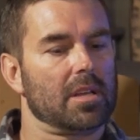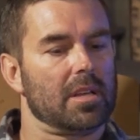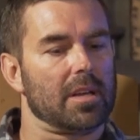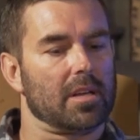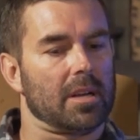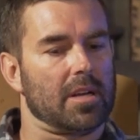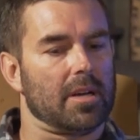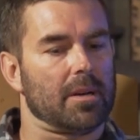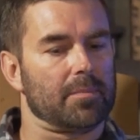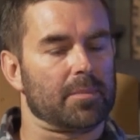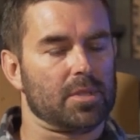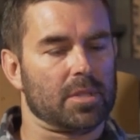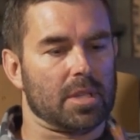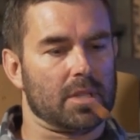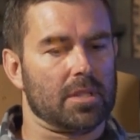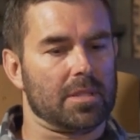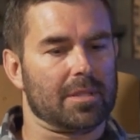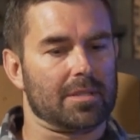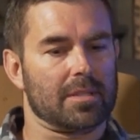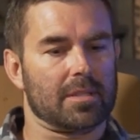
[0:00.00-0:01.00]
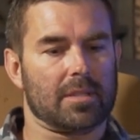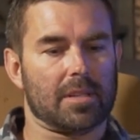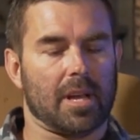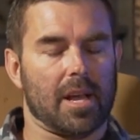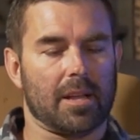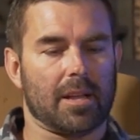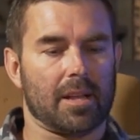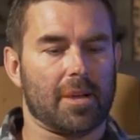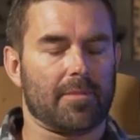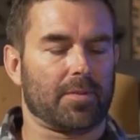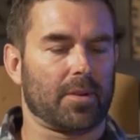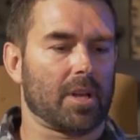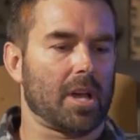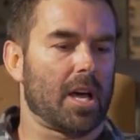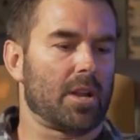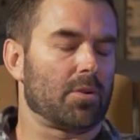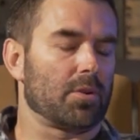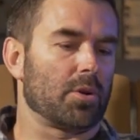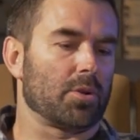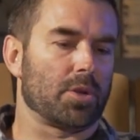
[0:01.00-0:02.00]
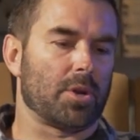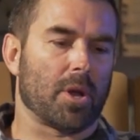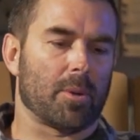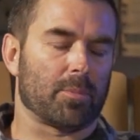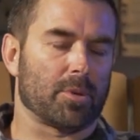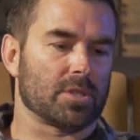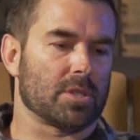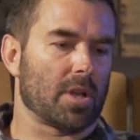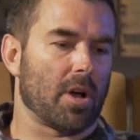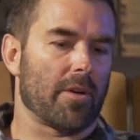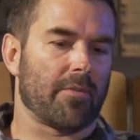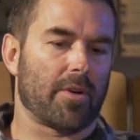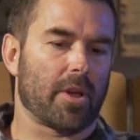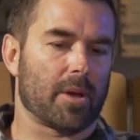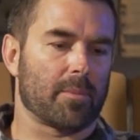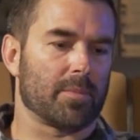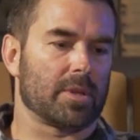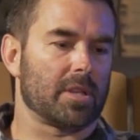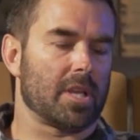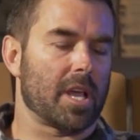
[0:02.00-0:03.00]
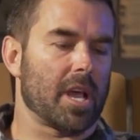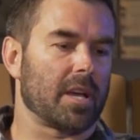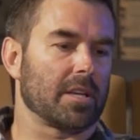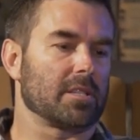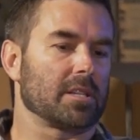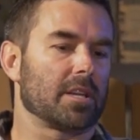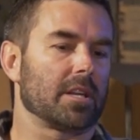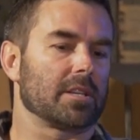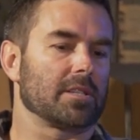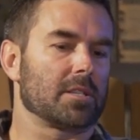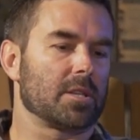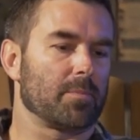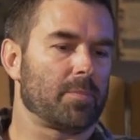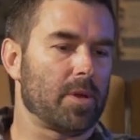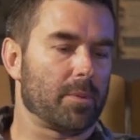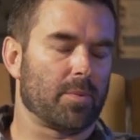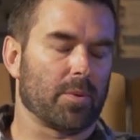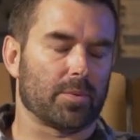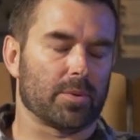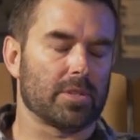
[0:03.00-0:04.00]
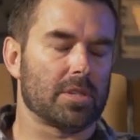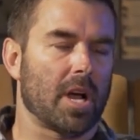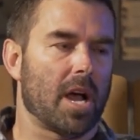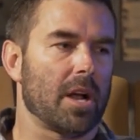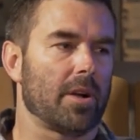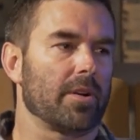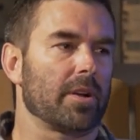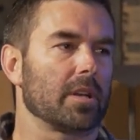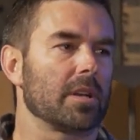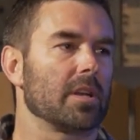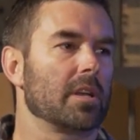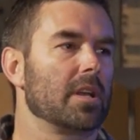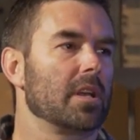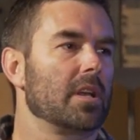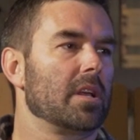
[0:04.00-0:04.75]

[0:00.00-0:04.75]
There's I don't know the numbers offhand, but the exodus, the people retiring